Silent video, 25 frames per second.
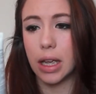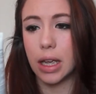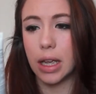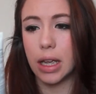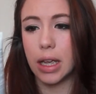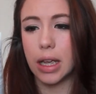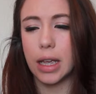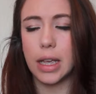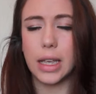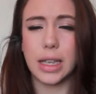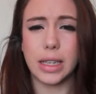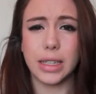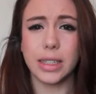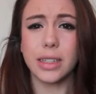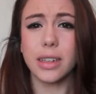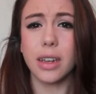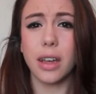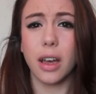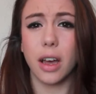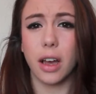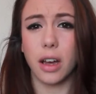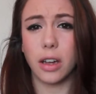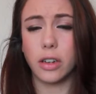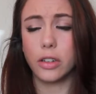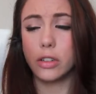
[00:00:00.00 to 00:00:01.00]
It isn't
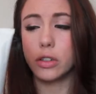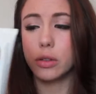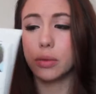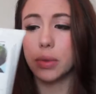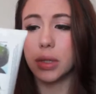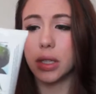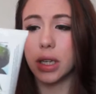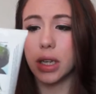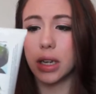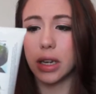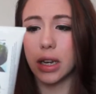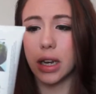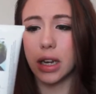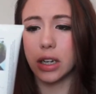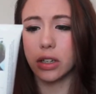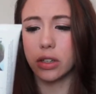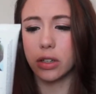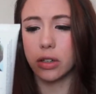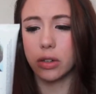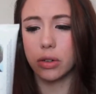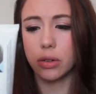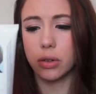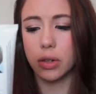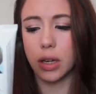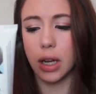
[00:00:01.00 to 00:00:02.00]
100%
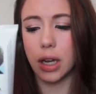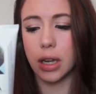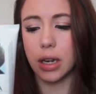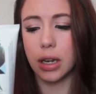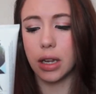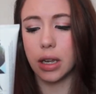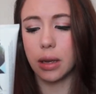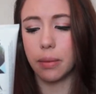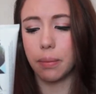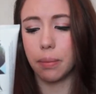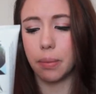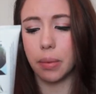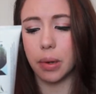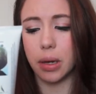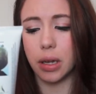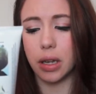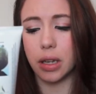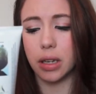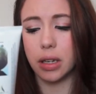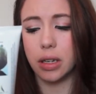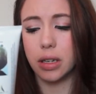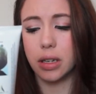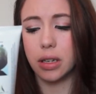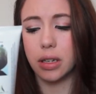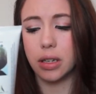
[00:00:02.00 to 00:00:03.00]
natural and organic,
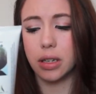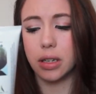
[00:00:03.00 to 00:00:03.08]
but